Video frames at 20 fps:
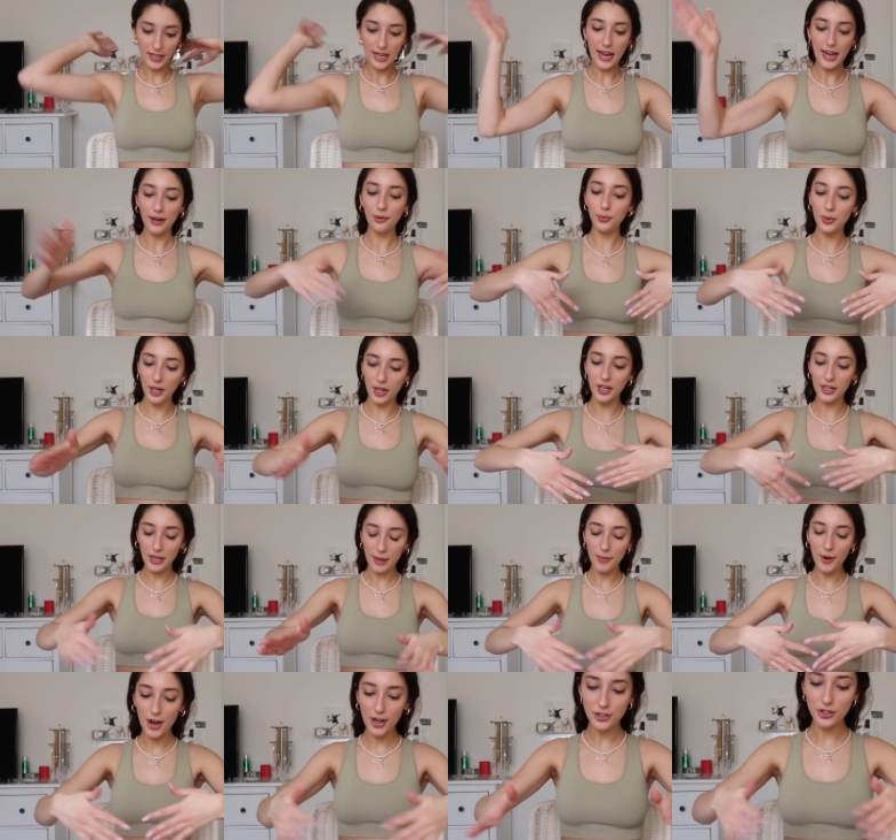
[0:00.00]
Okay, well,
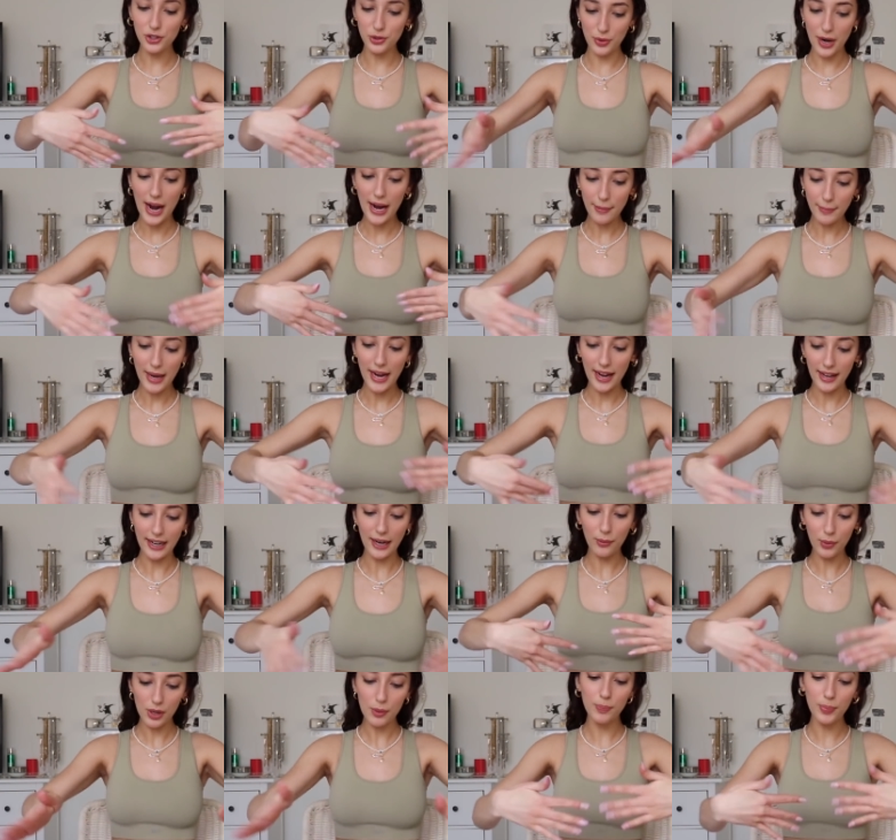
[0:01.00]
come on, dry man.
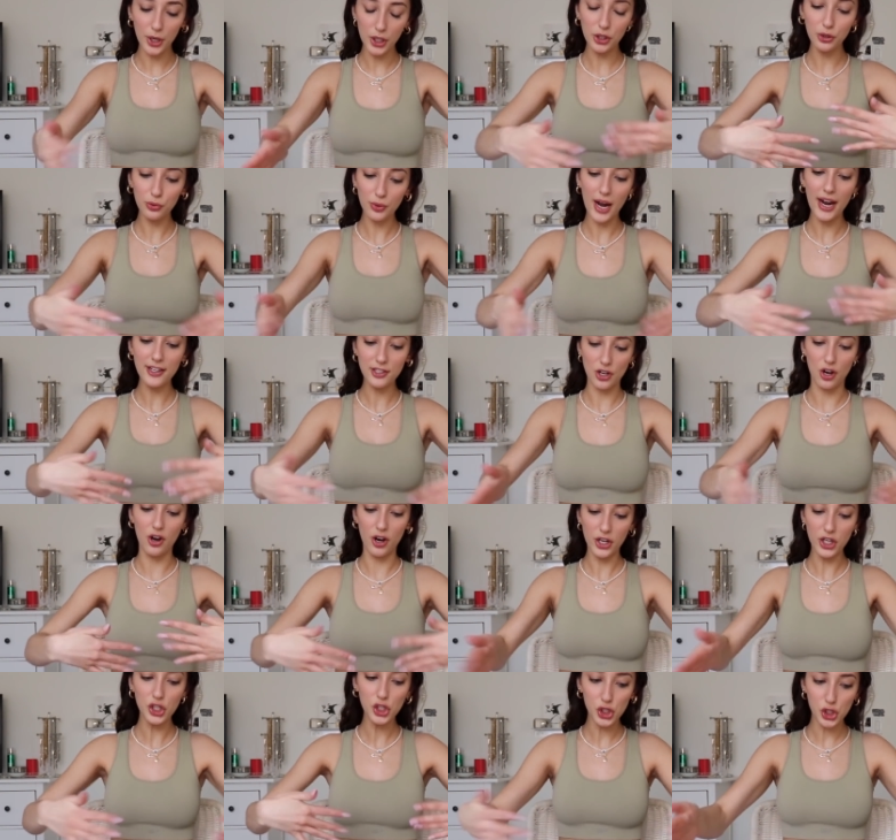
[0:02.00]
I want to put you guys
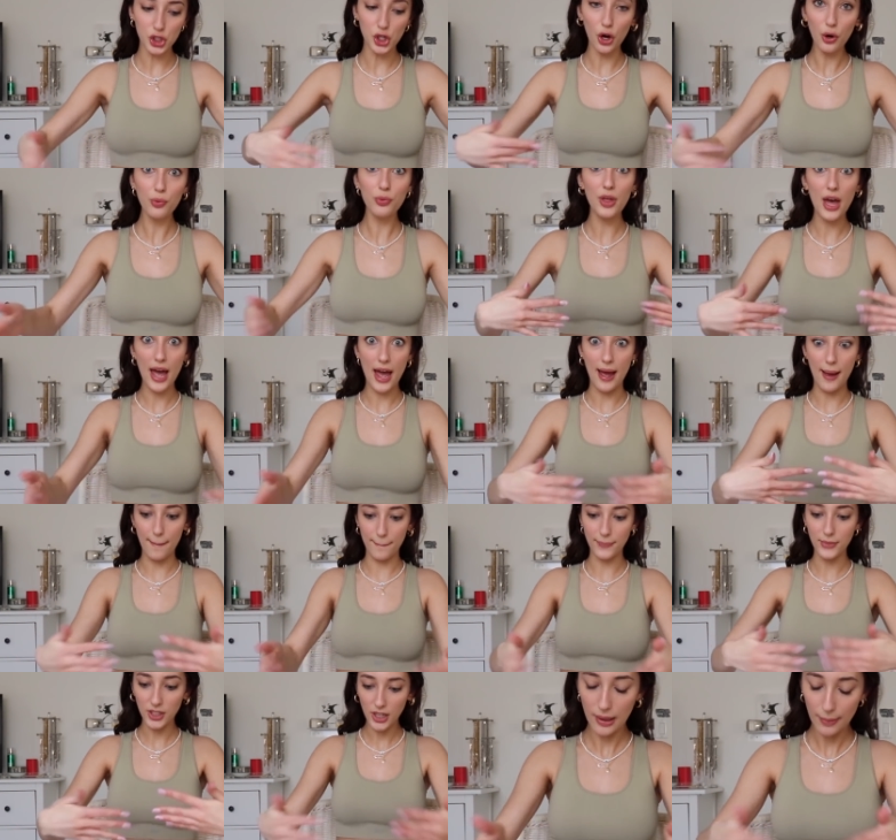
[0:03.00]
on and show
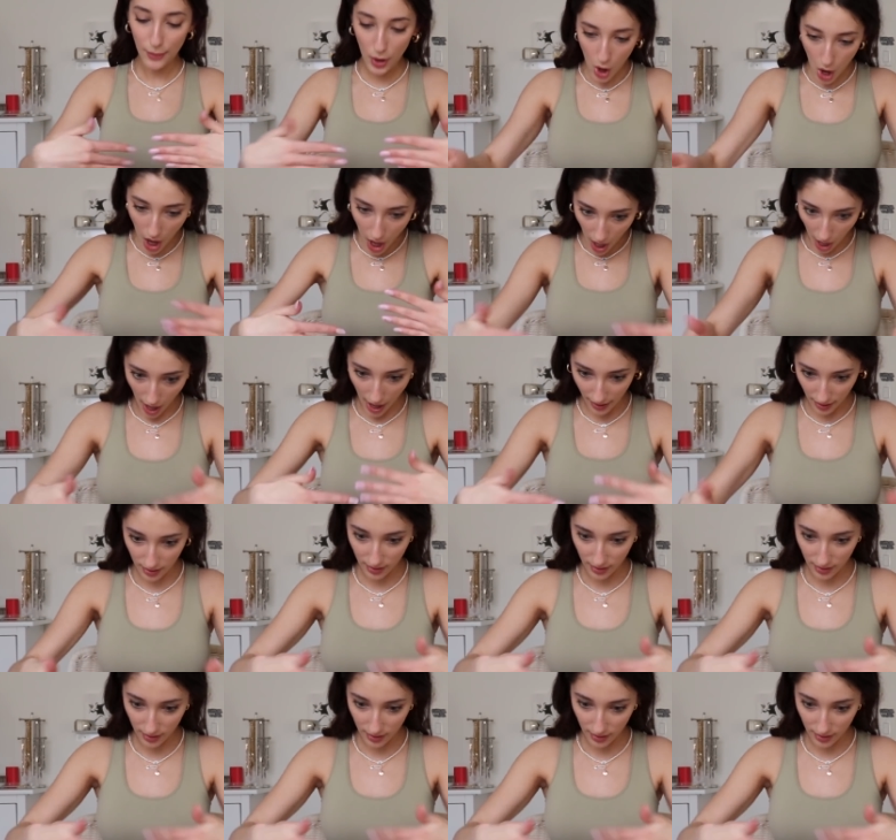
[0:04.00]
them. Come on.